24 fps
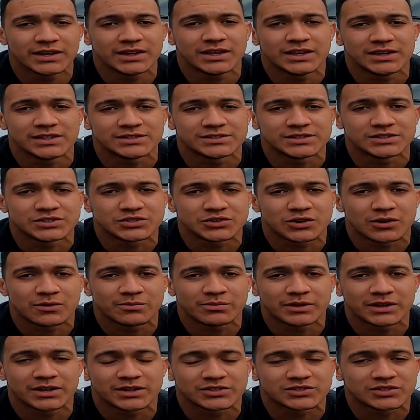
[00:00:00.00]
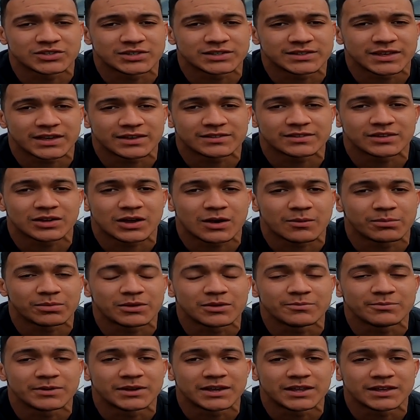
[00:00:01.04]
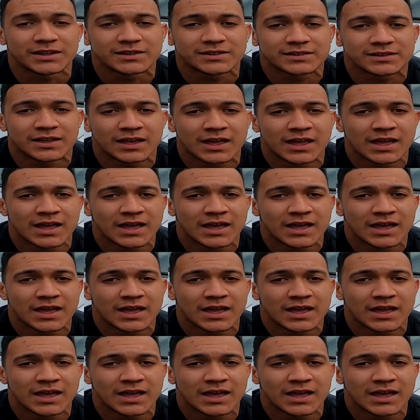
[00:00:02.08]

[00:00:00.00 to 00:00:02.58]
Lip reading: easy job. It literally takes a couple of minutes,